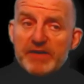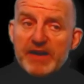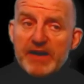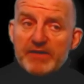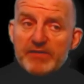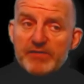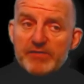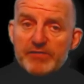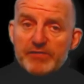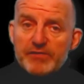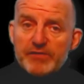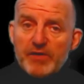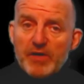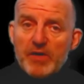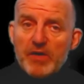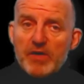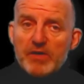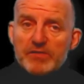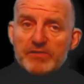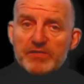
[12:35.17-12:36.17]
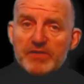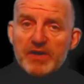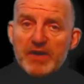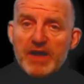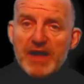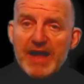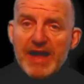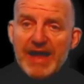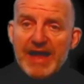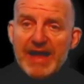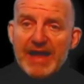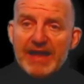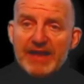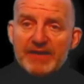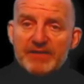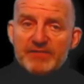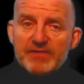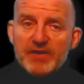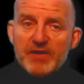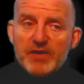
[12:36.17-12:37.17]
down your start
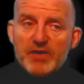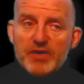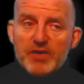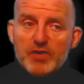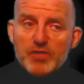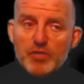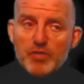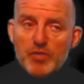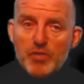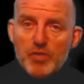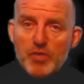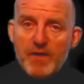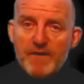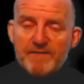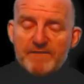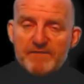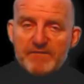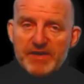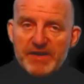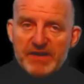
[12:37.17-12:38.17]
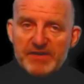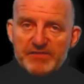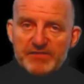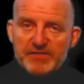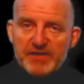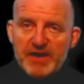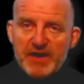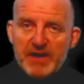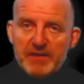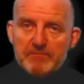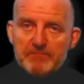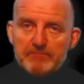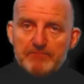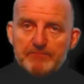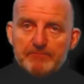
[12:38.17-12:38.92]
and your finish time.